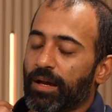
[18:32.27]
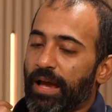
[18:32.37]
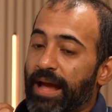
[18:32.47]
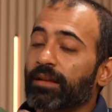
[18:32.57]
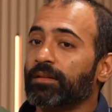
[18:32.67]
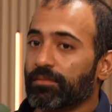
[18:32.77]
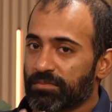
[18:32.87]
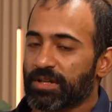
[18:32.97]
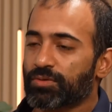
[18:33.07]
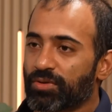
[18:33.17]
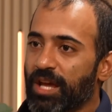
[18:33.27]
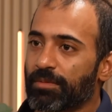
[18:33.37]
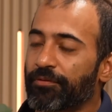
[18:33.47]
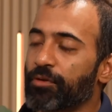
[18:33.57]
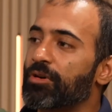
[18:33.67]
And just to name
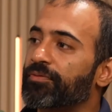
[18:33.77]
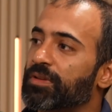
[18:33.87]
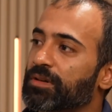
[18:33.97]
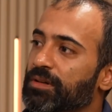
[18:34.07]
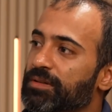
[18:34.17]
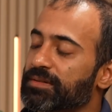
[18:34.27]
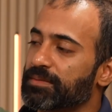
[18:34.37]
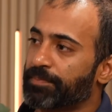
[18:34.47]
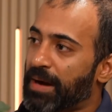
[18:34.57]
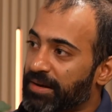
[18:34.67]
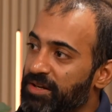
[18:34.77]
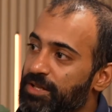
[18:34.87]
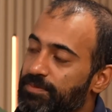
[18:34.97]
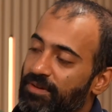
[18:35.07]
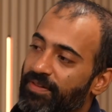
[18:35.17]
a few of the
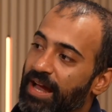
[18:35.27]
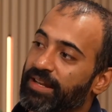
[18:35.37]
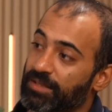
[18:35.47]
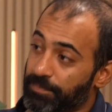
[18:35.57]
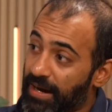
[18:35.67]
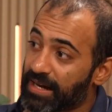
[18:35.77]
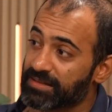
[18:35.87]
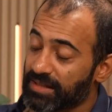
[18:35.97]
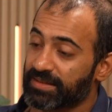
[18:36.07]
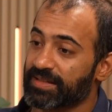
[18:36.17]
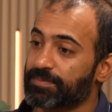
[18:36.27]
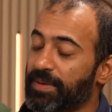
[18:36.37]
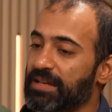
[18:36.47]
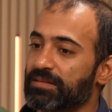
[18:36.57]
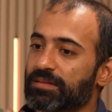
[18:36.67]
partnerships we've had in the past in this
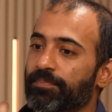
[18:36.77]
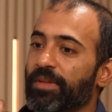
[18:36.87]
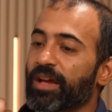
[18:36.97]
space,